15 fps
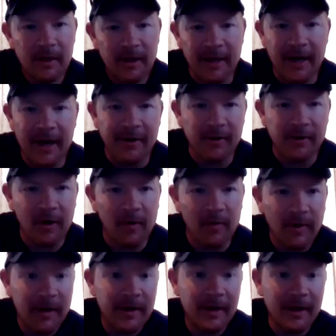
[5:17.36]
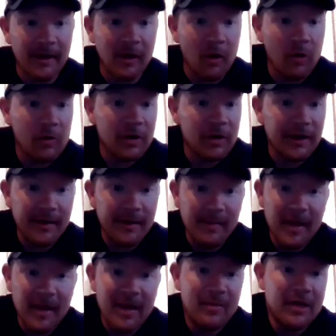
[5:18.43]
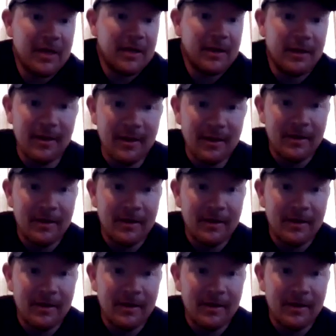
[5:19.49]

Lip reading: And I don't know, and locally, maybe,